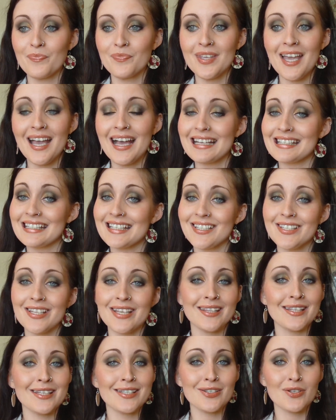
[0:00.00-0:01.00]
yeah, as I
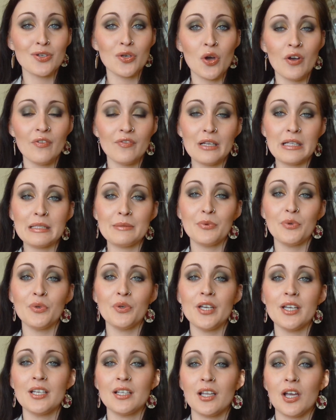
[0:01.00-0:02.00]
said, these are not available
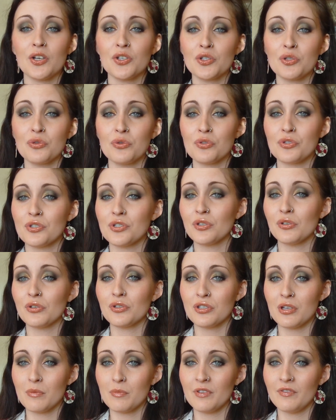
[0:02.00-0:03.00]
in Lush stores until
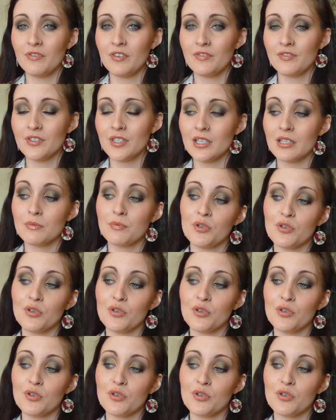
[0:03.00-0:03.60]
October the 15th,